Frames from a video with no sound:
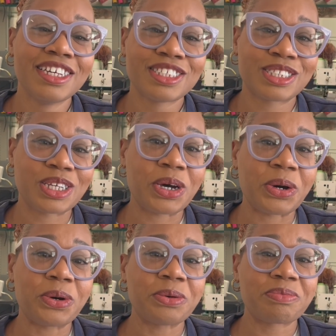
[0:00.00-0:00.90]

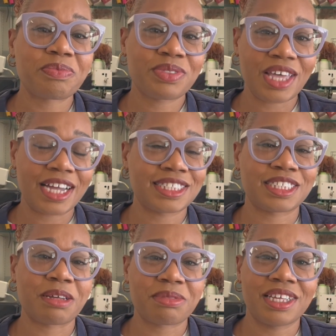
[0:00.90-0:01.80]
So that's
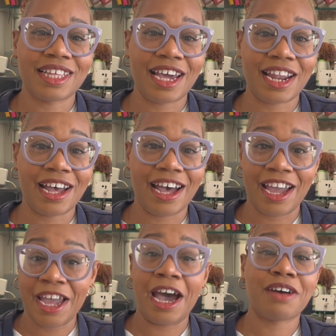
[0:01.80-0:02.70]
something that
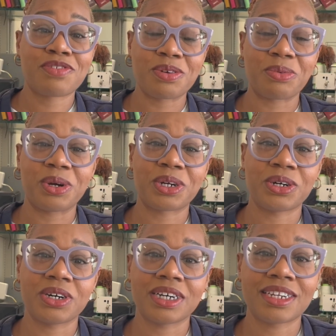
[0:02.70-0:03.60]
I have to work
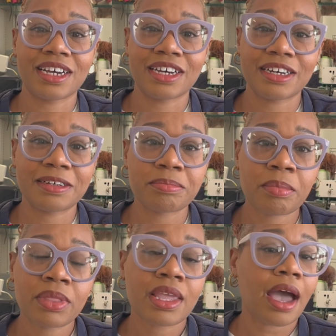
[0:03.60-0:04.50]
on.
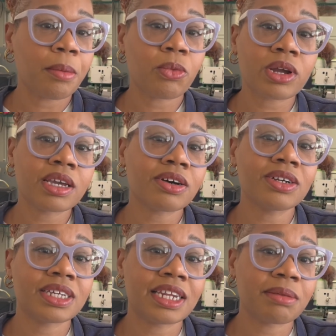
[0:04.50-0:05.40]
I'm working
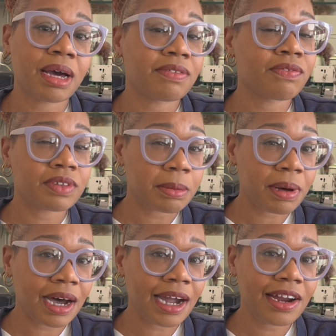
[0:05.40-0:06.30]
on getting my flip
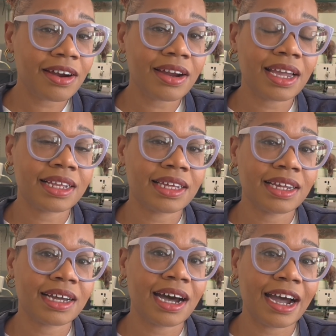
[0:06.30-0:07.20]
higher and
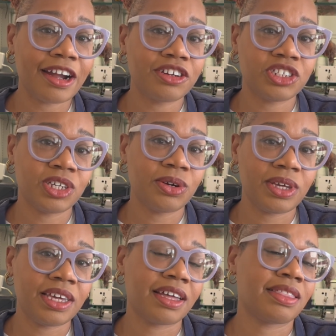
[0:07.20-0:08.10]
getting a higher
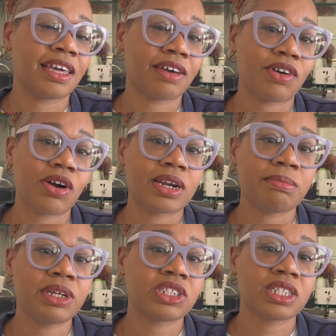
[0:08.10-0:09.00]
GOE. I think I've already
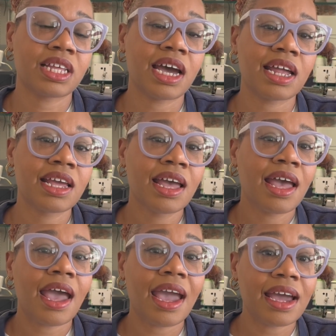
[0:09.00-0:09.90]
mentioned that.
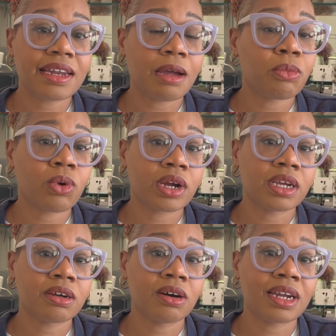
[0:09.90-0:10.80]
And I'm
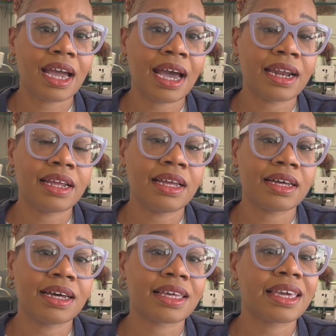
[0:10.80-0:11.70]
working on
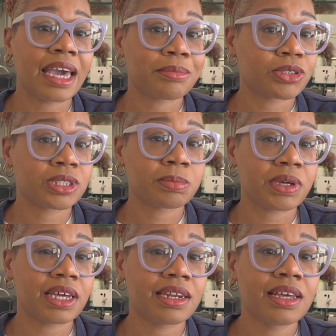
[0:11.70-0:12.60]
adding a camel
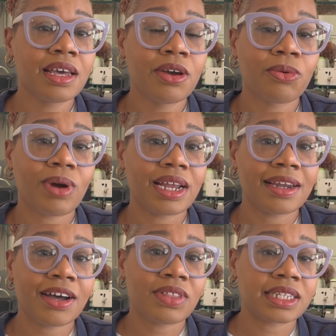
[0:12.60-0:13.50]
spin. Right
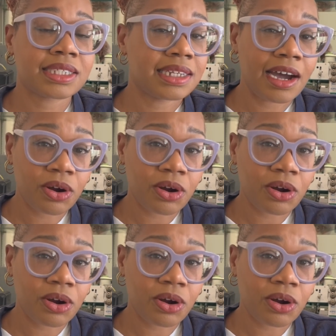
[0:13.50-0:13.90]
now, that's not